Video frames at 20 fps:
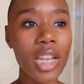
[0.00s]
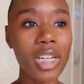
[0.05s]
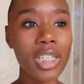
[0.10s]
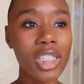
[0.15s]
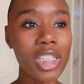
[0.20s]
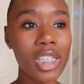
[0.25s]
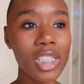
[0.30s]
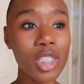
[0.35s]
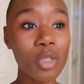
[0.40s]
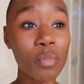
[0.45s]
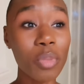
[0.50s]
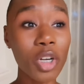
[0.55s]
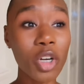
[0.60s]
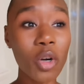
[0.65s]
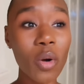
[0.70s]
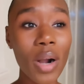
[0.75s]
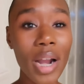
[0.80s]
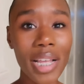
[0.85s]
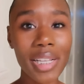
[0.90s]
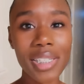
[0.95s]
just
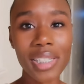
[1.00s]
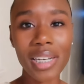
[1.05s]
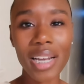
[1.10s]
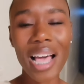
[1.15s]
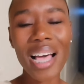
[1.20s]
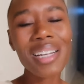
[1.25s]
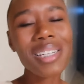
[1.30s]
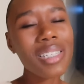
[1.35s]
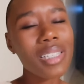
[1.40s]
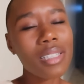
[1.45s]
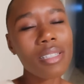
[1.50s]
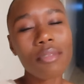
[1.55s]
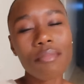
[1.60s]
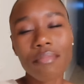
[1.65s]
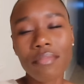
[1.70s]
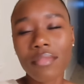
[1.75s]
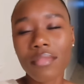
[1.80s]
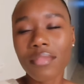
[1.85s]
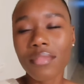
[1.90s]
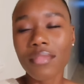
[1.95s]
procrastinating.
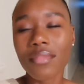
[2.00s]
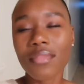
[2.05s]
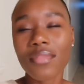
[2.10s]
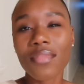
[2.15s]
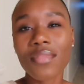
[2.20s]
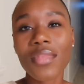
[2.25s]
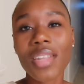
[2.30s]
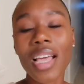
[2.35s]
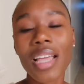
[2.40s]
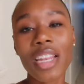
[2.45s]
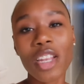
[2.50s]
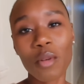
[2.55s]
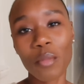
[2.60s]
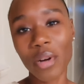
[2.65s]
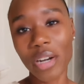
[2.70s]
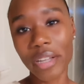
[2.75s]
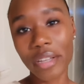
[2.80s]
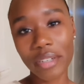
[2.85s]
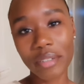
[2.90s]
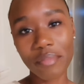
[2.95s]
I need a
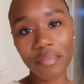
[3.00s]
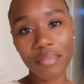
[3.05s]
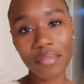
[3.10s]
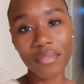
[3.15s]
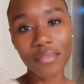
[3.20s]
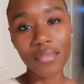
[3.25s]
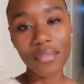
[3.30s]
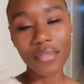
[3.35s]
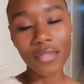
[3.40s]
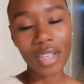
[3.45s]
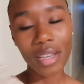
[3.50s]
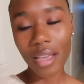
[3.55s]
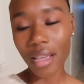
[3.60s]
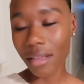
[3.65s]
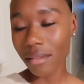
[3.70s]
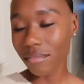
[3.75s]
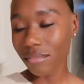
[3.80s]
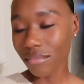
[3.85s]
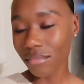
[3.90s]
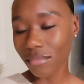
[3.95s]
break.
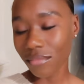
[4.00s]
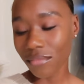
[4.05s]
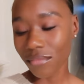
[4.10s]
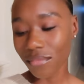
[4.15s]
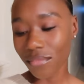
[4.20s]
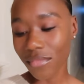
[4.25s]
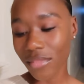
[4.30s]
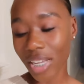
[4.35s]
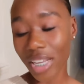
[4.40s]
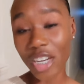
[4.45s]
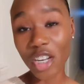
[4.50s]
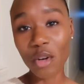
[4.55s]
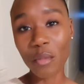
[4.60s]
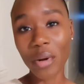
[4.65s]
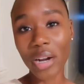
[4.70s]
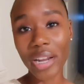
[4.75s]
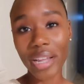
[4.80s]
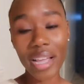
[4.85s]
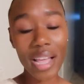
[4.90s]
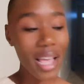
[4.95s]
Okay, I need a
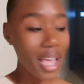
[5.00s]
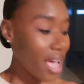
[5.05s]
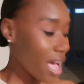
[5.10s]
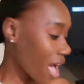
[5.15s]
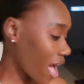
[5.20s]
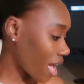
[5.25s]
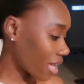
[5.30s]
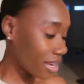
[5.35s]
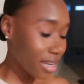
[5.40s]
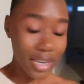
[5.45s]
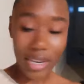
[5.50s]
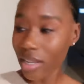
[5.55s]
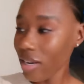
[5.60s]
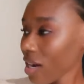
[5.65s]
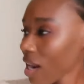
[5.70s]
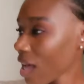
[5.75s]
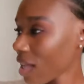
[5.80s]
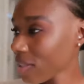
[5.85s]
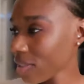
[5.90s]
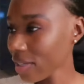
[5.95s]
break. I did
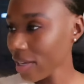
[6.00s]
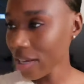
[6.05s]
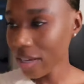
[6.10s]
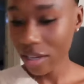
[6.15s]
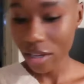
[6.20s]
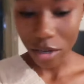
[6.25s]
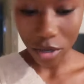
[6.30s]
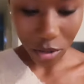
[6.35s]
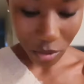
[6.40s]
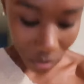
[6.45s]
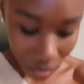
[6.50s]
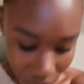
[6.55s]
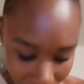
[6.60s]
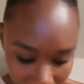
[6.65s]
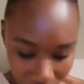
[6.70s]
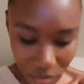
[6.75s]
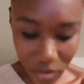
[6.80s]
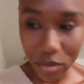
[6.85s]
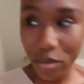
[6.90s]
not tell, hold